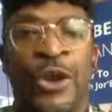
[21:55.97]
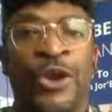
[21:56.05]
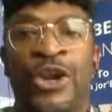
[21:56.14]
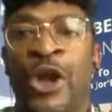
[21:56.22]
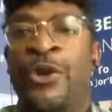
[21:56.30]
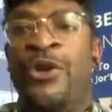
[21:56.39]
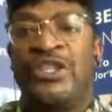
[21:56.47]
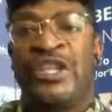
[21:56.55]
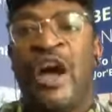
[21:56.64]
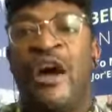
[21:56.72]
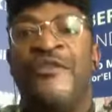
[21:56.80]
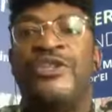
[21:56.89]
You know, you
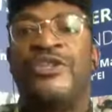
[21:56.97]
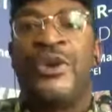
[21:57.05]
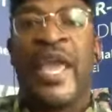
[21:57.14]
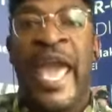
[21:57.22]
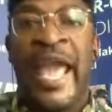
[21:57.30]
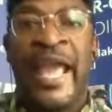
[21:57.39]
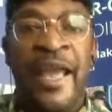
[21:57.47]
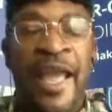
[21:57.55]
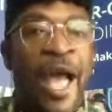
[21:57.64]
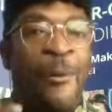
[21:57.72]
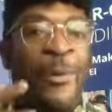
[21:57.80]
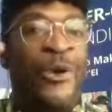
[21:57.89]
start off at 2K, and
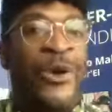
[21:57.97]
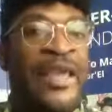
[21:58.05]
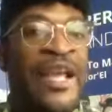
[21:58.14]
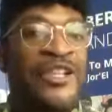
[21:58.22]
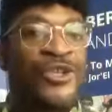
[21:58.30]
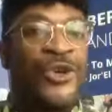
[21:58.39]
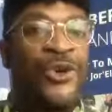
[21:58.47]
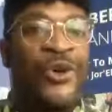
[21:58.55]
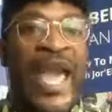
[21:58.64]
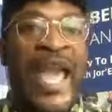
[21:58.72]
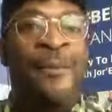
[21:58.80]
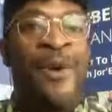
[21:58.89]
we all hear that
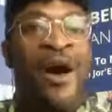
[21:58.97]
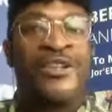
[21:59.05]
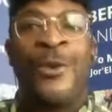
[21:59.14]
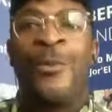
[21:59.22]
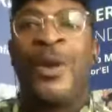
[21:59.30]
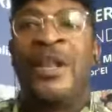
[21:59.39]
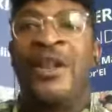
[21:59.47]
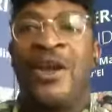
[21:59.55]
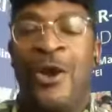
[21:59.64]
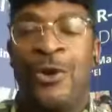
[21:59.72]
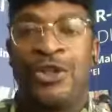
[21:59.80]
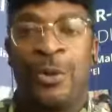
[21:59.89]
2K mark, don't we, in the
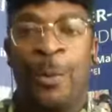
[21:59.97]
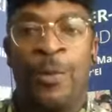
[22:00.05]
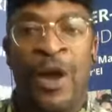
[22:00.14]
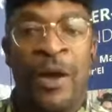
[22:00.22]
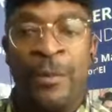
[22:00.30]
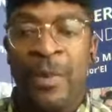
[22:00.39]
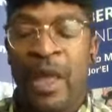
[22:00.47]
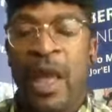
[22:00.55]
coaching realm?